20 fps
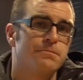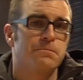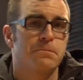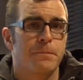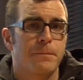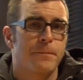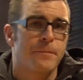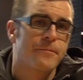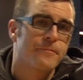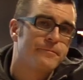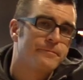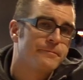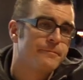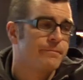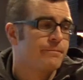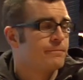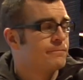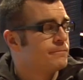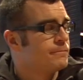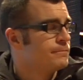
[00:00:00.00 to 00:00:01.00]

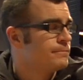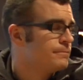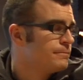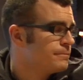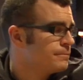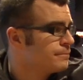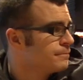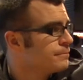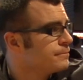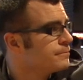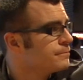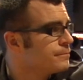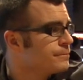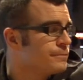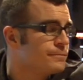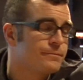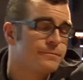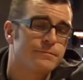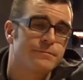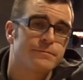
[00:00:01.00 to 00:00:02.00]

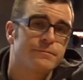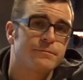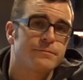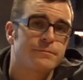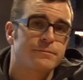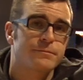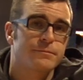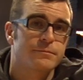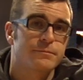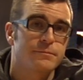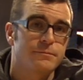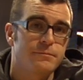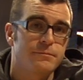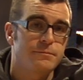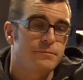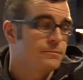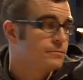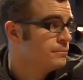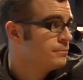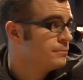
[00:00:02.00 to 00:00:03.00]

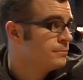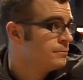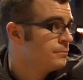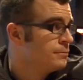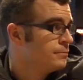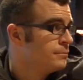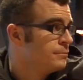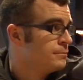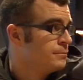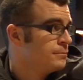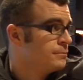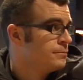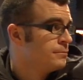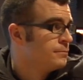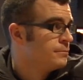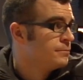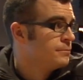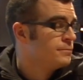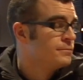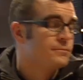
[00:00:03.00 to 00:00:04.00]

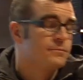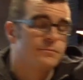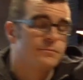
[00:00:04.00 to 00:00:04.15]
(silent)